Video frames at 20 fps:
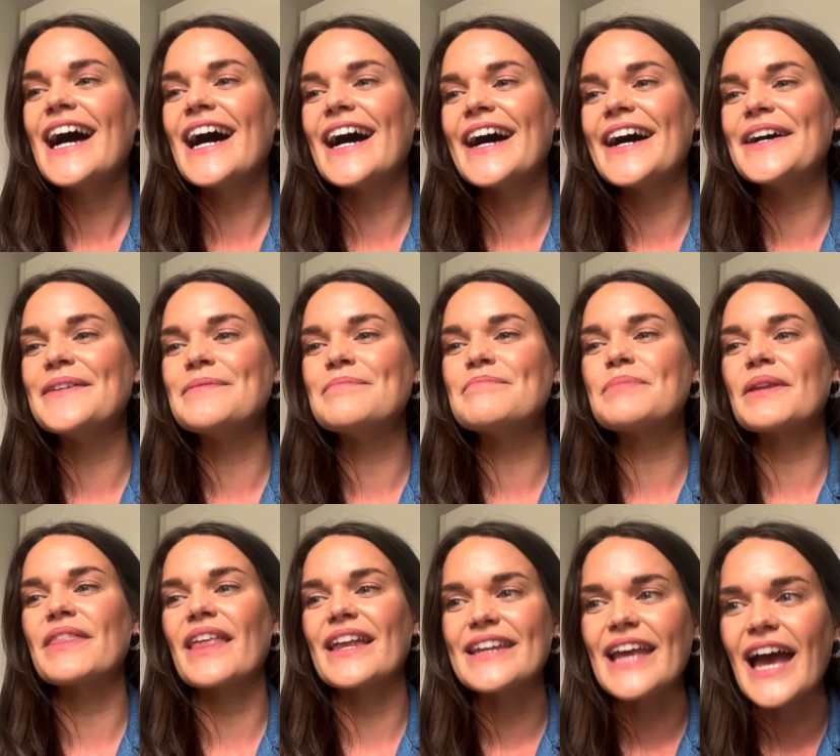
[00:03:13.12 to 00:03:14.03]
Um,
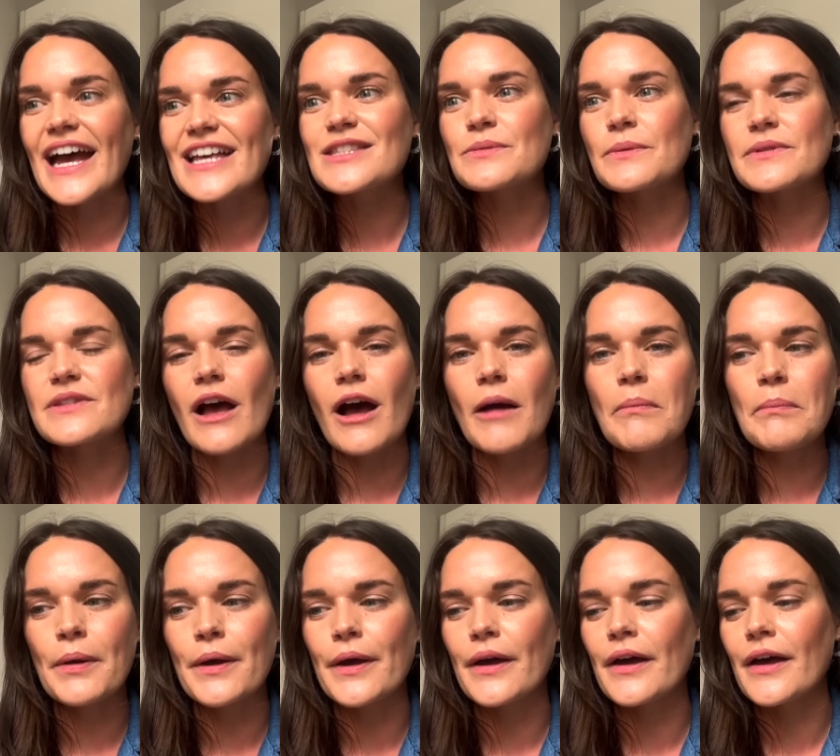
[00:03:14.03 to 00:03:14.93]
but then, yes, was
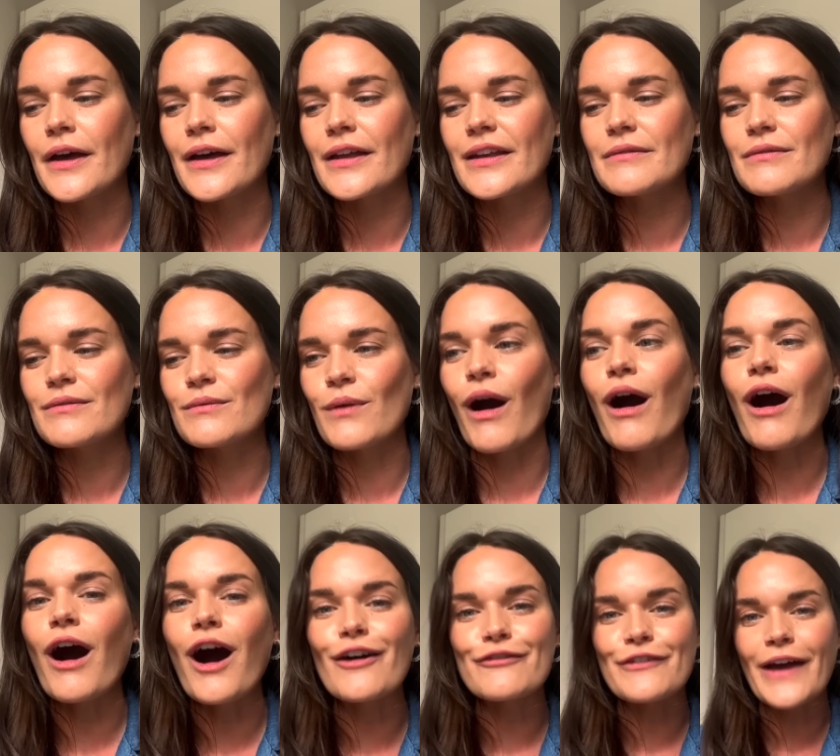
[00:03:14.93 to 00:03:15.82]
up at well
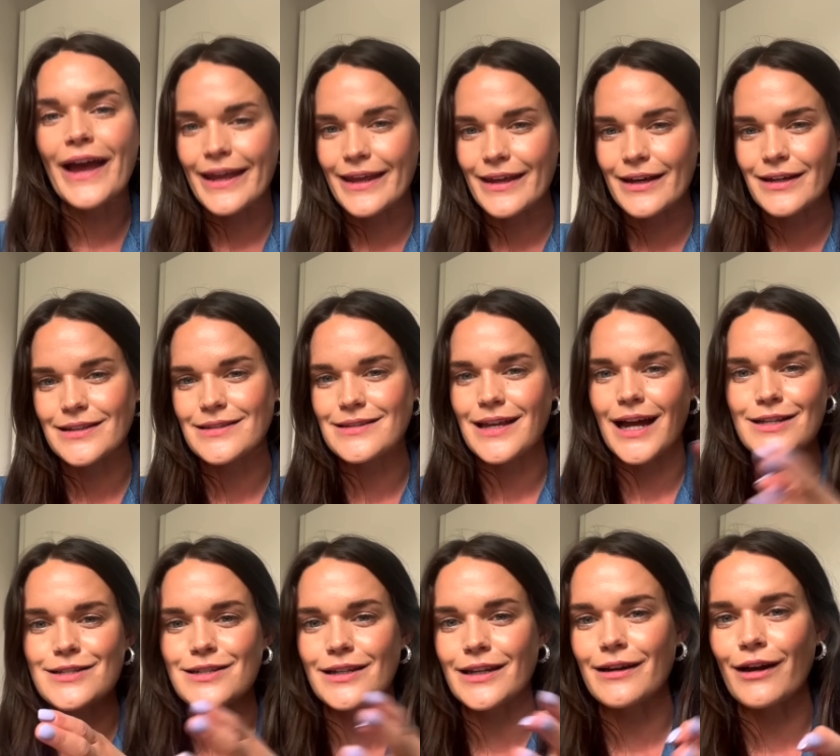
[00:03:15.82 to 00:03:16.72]
half eight because it's
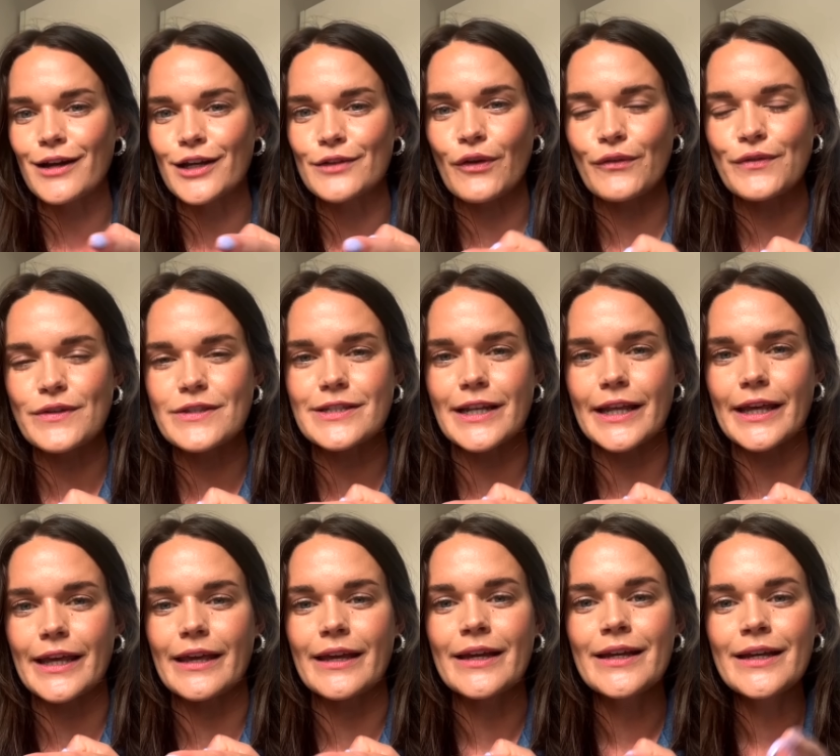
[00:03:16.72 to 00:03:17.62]
actually kind of
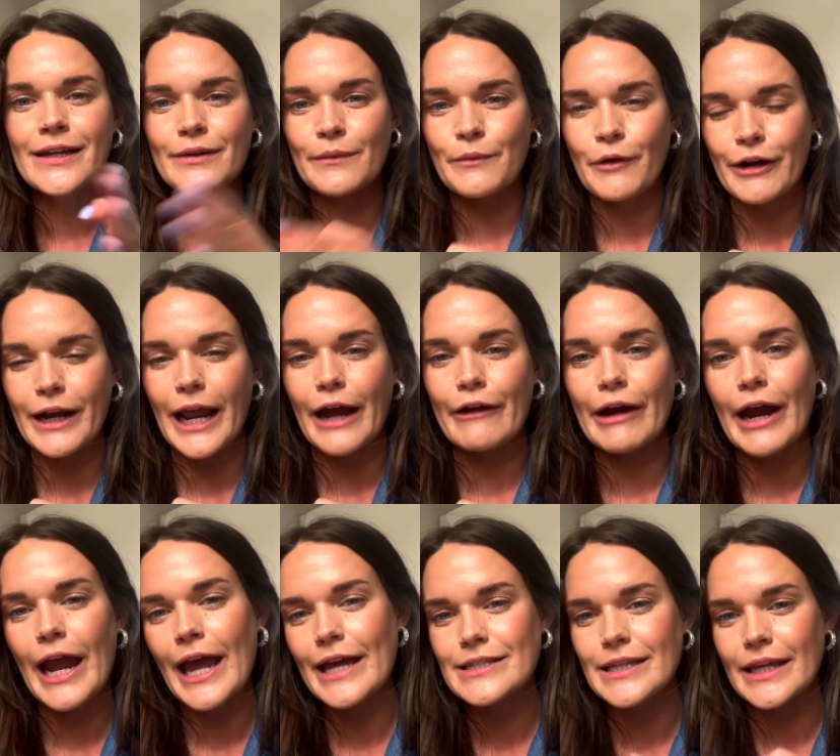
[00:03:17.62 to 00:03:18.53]
obviously we're an hour
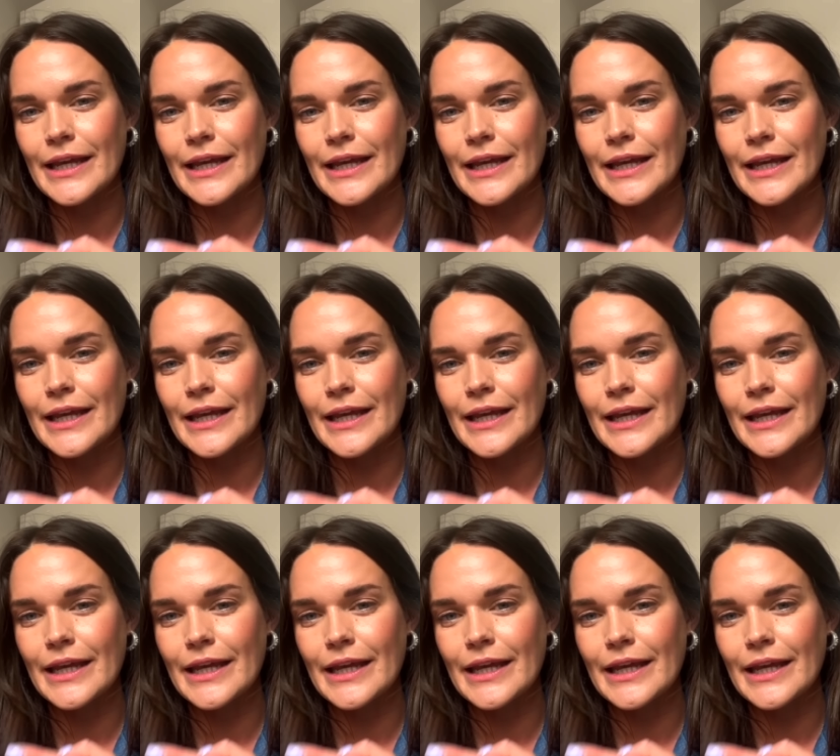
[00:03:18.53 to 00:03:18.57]
ahead